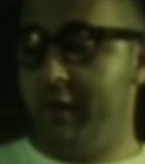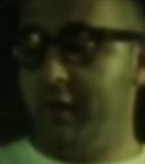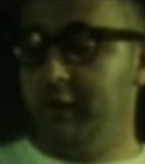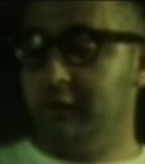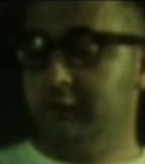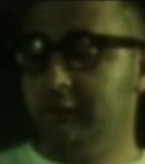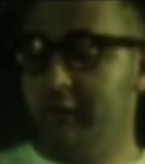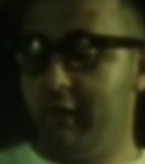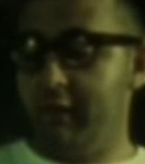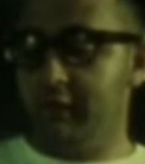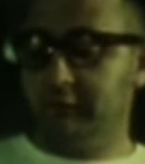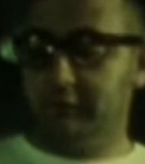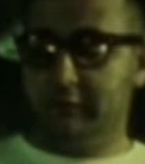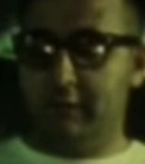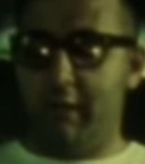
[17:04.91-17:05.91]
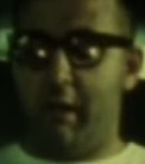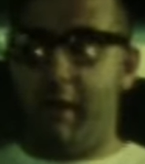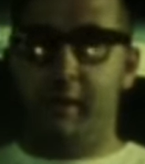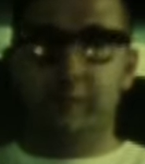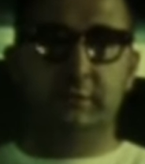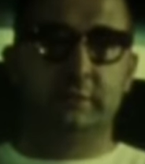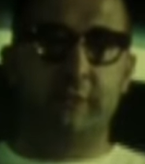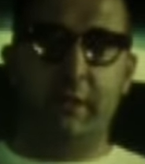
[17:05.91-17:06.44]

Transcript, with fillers: Help yourself whenever you're